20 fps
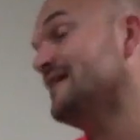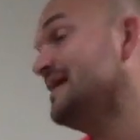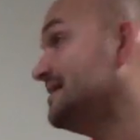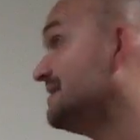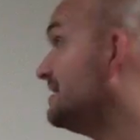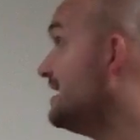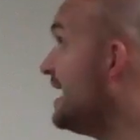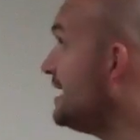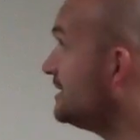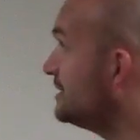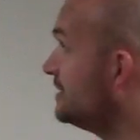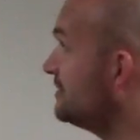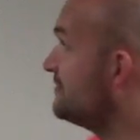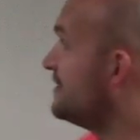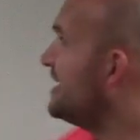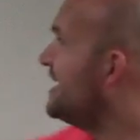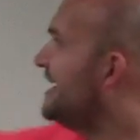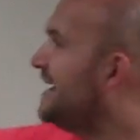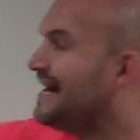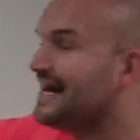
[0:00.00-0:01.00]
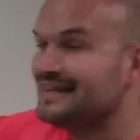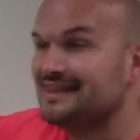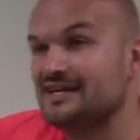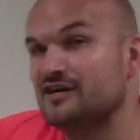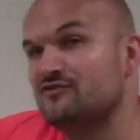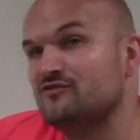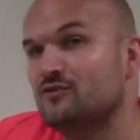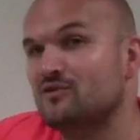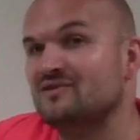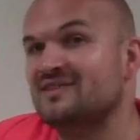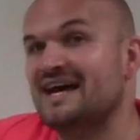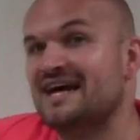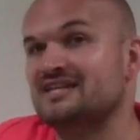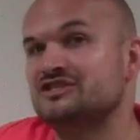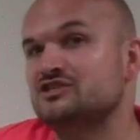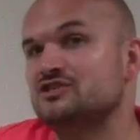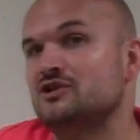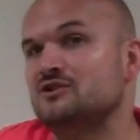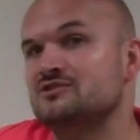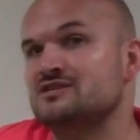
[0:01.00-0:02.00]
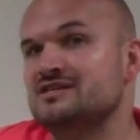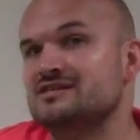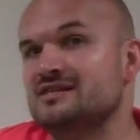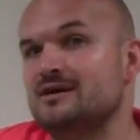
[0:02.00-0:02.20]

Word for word: and the negative. And therefore, that shows us